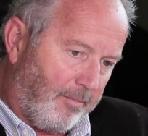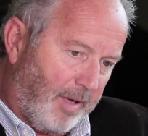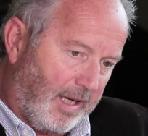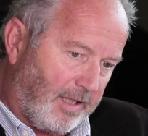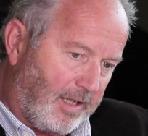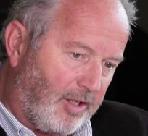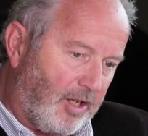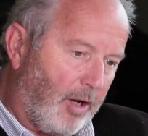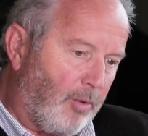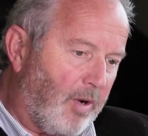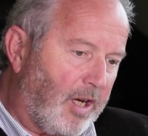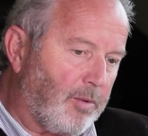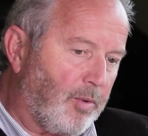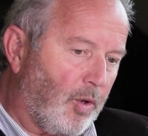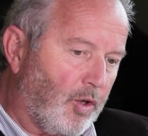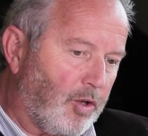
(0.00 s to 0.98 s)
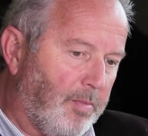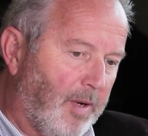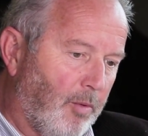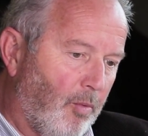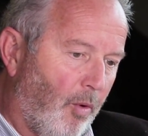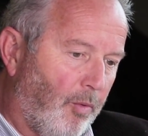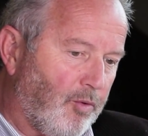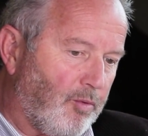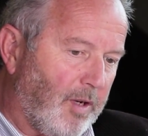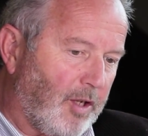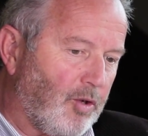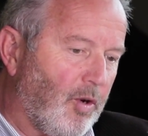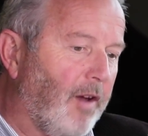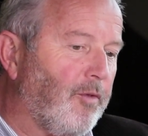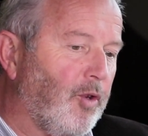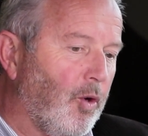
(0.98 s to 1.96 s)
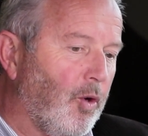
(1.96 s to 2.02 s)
basic generation would also be growth restricted. So